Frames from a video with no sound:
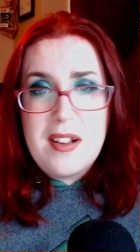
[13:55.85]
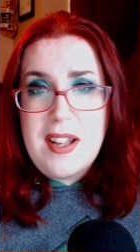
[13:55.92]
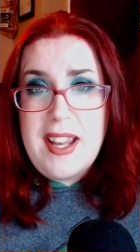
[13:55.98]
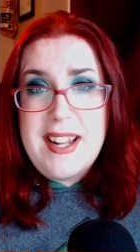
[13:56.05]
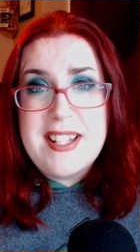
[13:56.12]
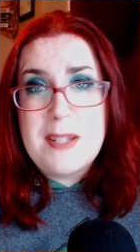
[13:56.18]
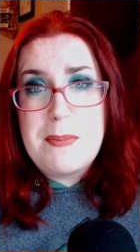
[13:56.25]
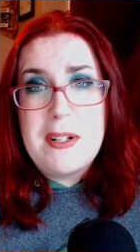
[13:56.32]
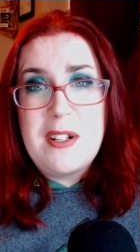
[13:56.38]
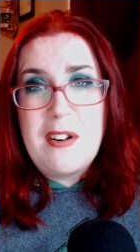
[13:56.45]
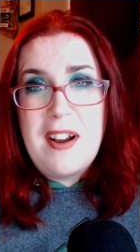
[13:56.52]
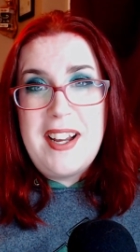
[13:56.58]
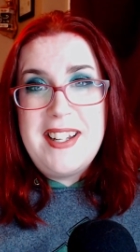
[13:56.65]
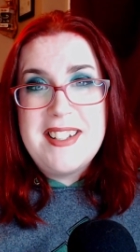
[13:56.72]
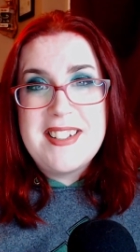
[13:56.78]
It's been
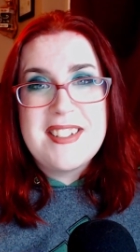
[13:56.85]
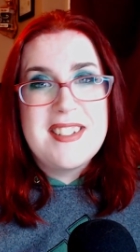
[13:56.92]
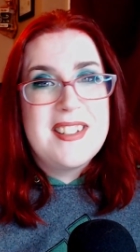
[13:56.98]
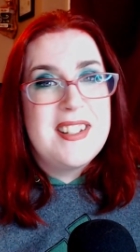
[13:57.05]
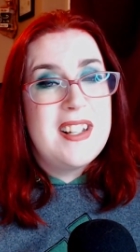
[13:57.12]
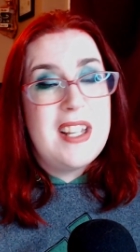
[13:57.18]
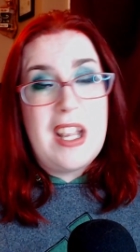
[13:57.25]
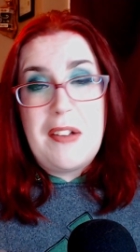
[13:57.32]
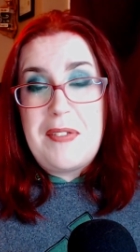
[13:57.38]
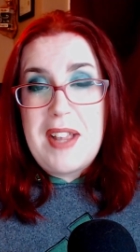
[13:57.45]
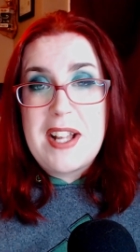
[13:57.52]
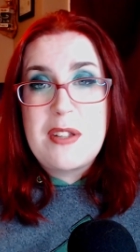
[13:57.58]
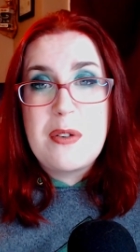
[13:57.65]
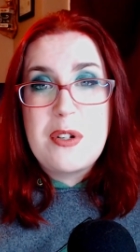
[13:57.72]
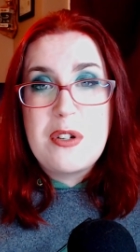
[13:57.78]
great. If
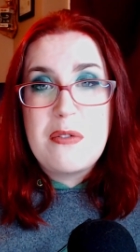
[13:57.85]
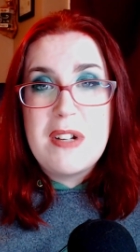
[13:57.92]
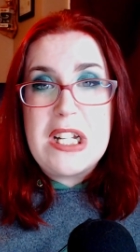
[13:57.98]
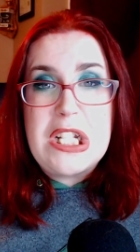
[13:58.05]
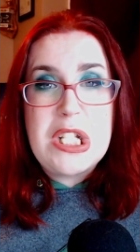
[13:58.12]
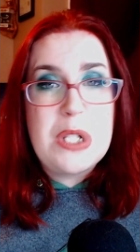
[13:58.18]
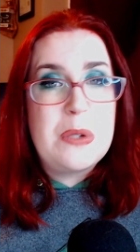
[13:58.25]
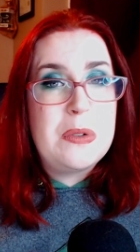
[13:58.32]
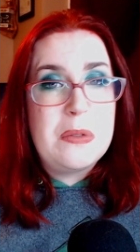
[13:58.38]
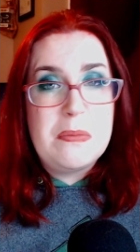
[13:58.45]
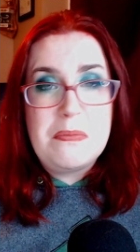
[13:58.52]
that's what you're into,